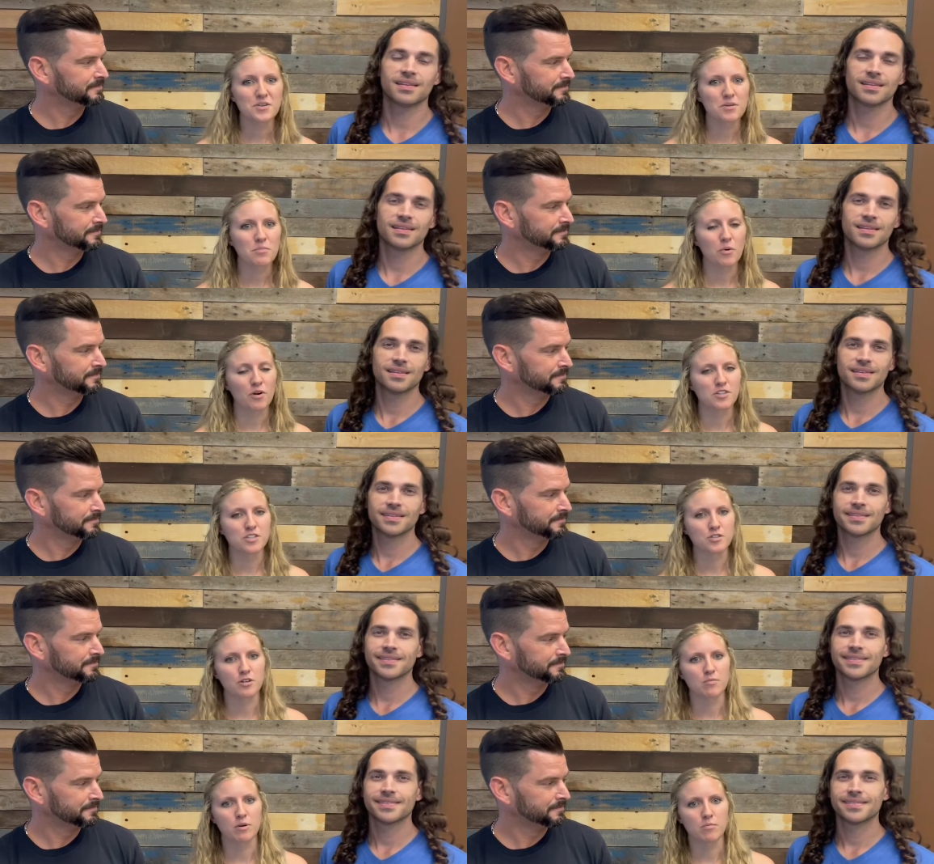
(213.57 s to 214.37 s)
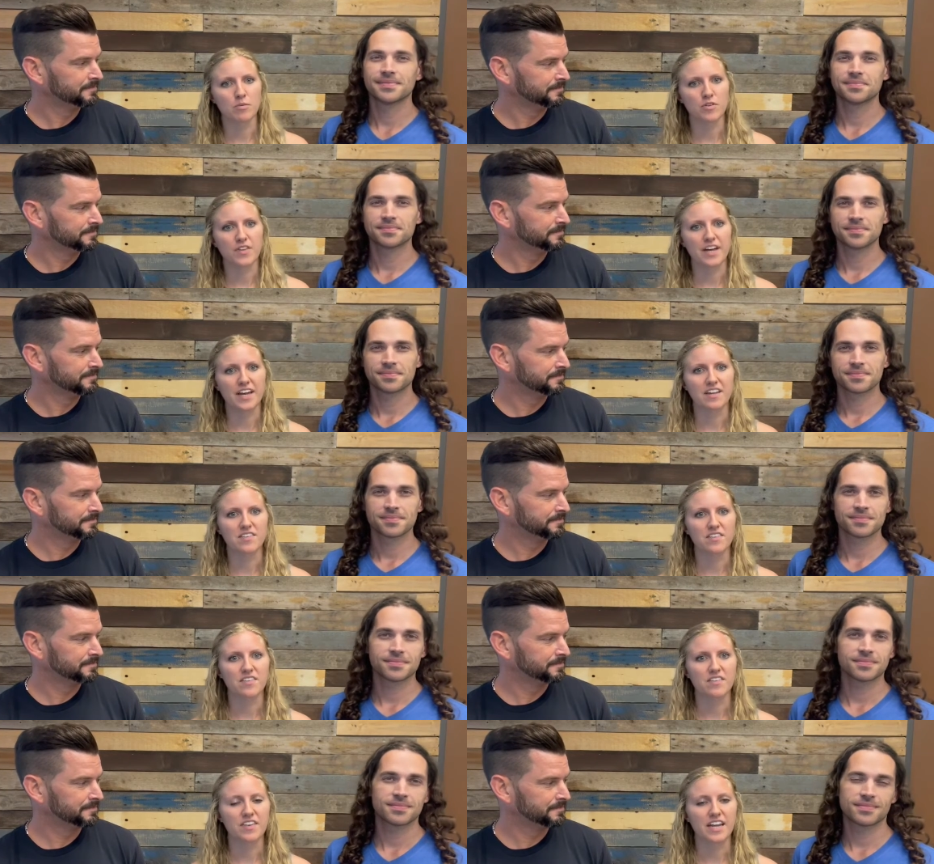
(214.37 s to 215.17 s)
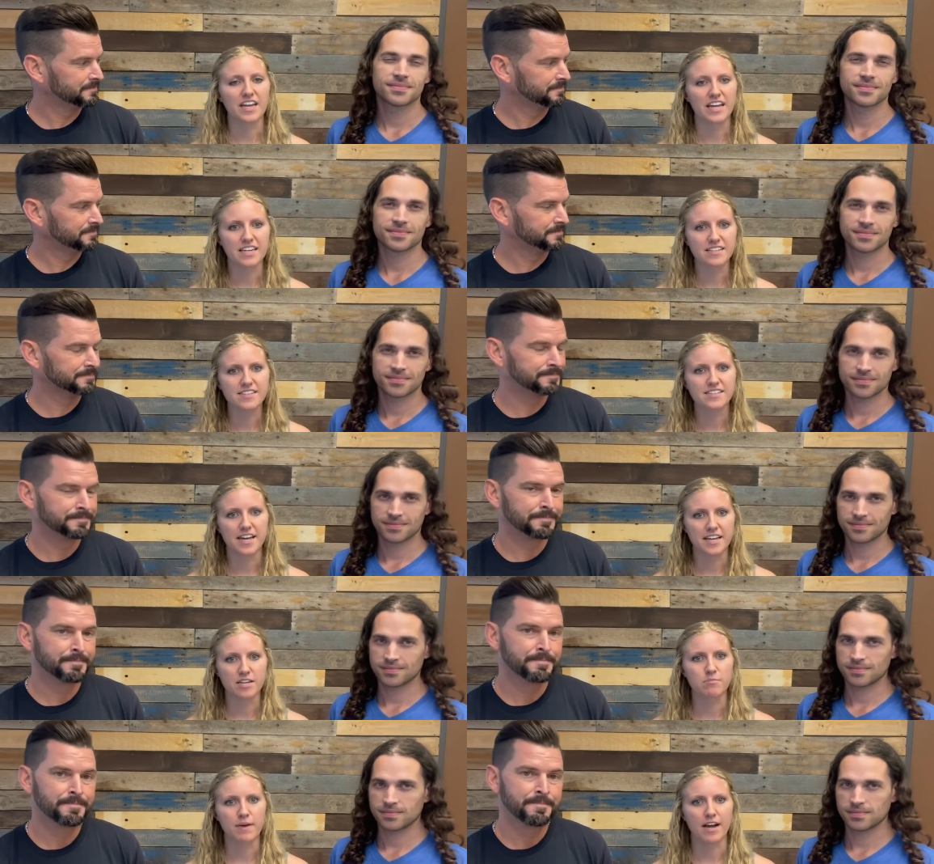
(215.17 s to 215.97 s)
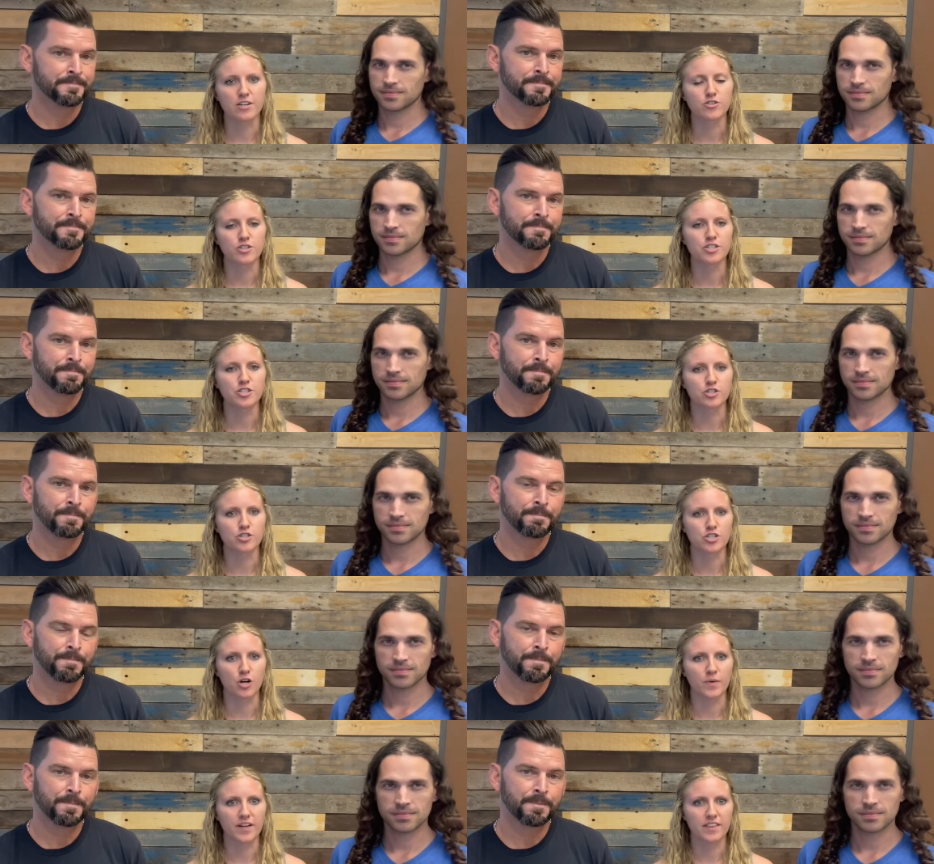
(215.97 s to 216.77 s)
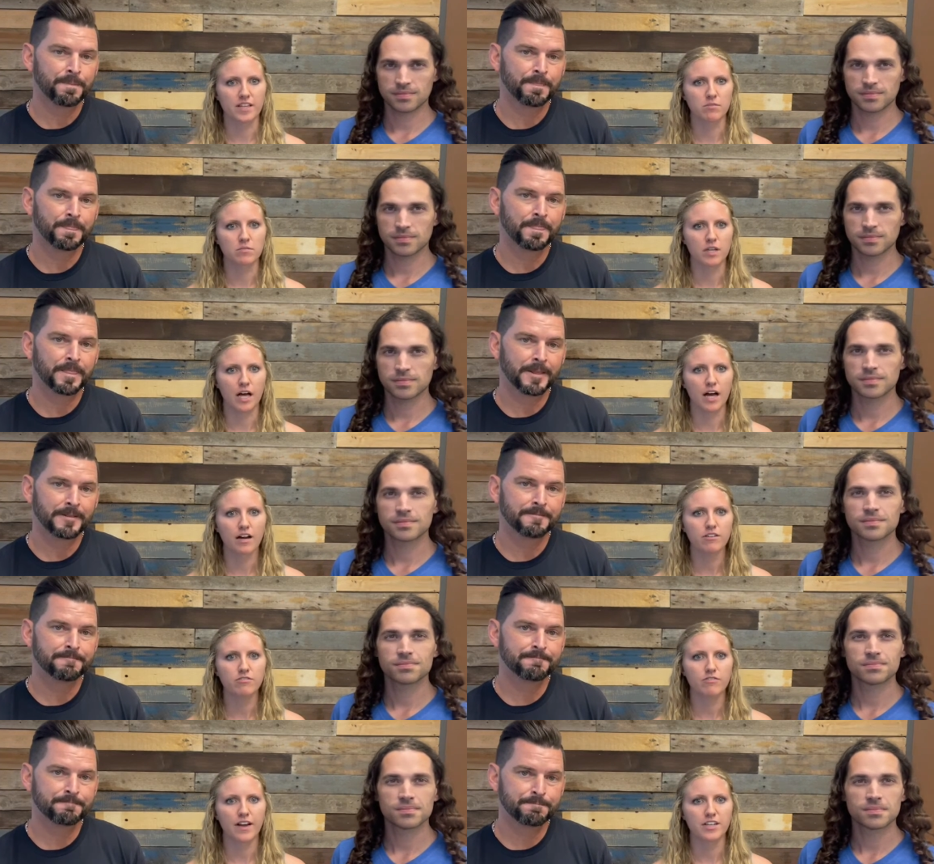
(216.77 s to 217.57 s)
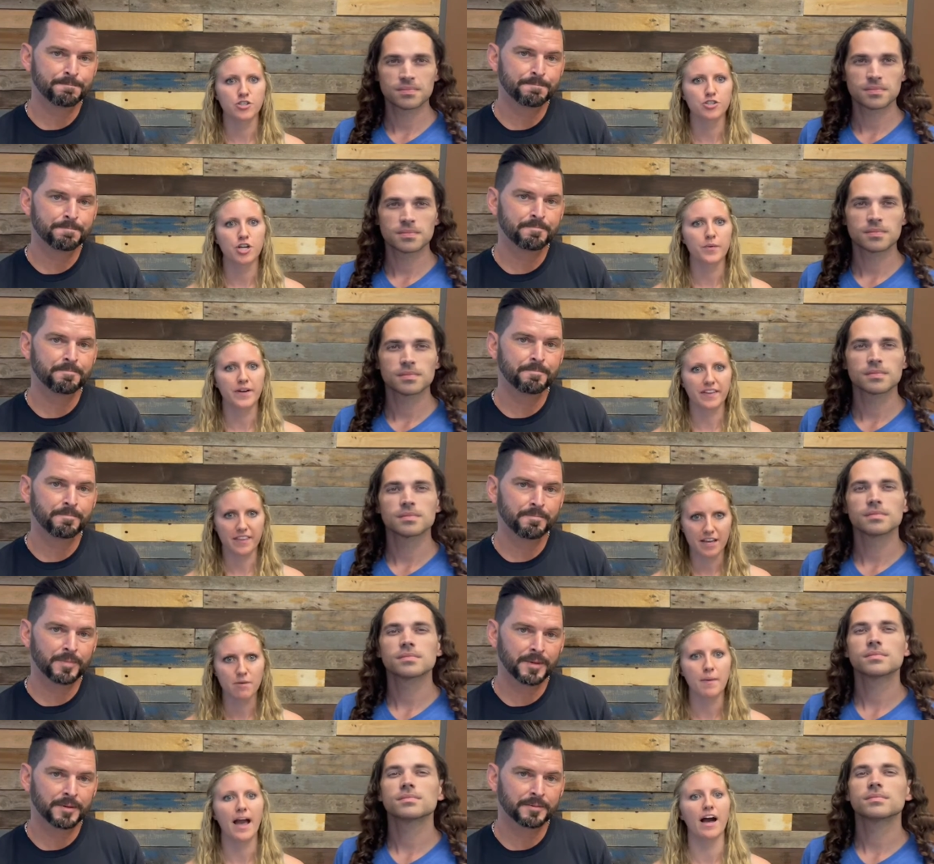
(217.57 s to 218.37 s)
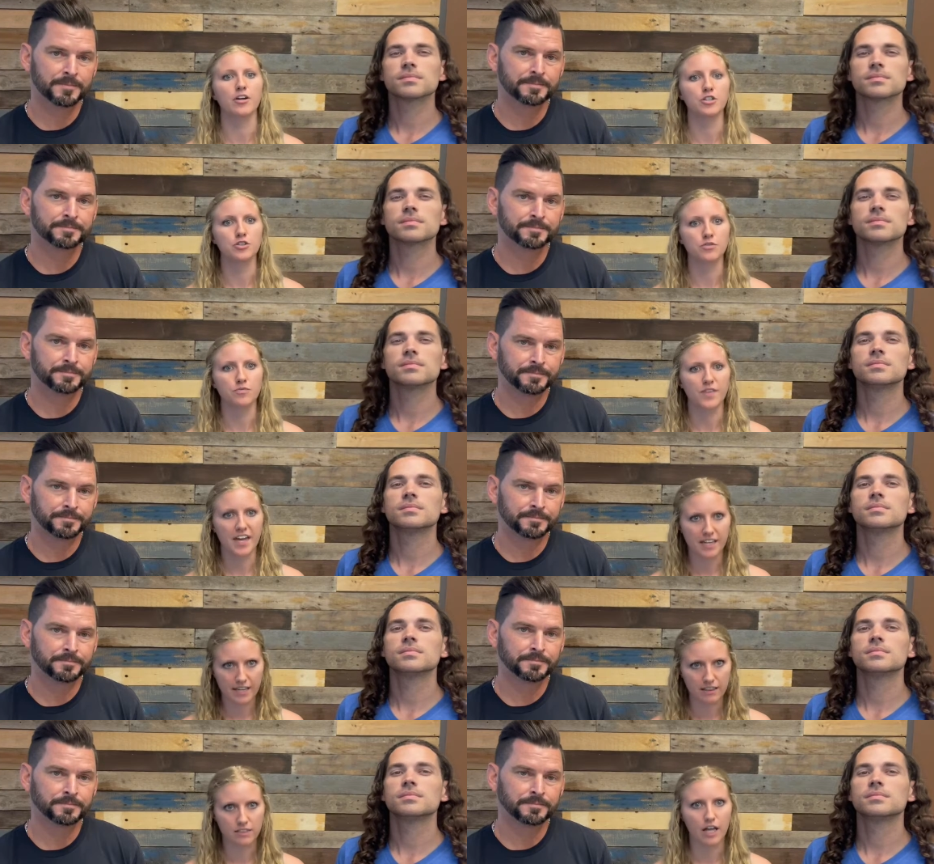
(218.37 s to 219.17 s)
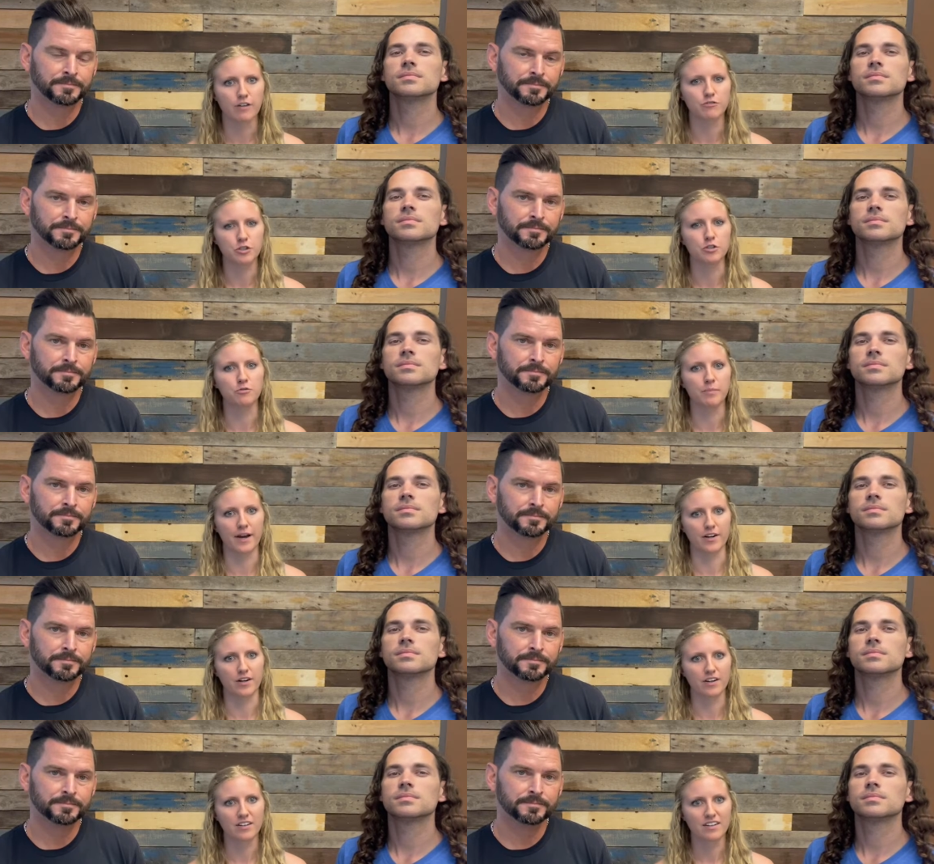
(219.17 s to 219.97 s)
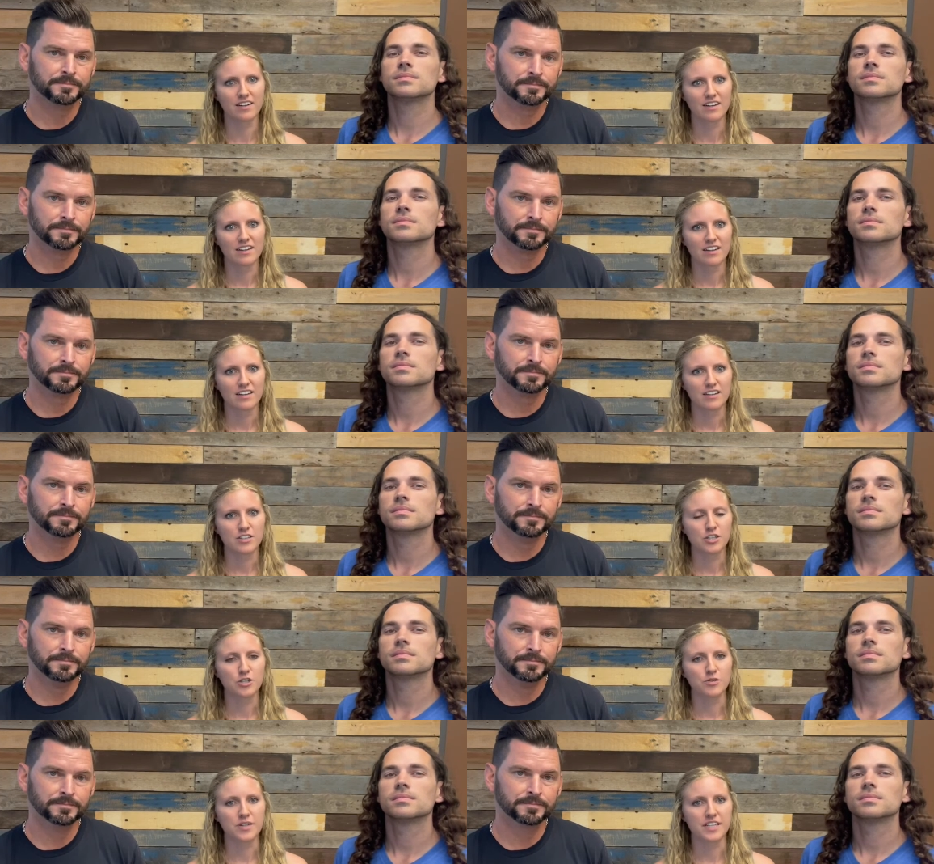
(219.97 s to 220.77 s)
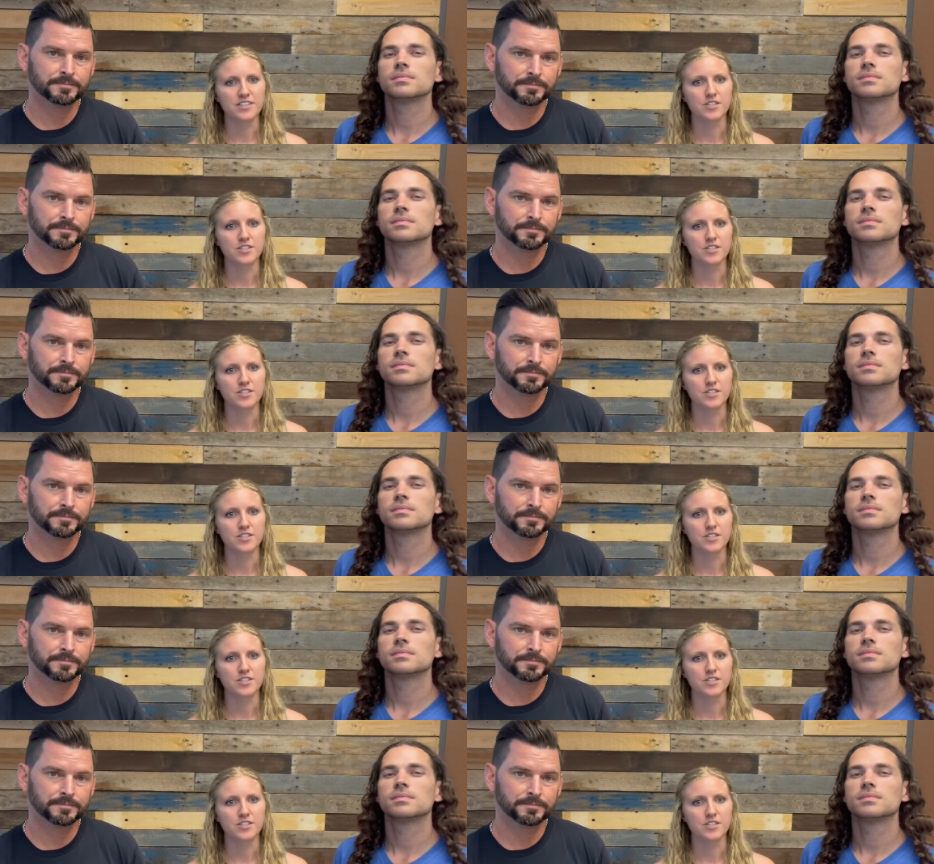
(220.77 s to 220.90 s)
Speaker 1: important to remember that that in setting boundaries you're showing them love and showing them how you they can love you better you need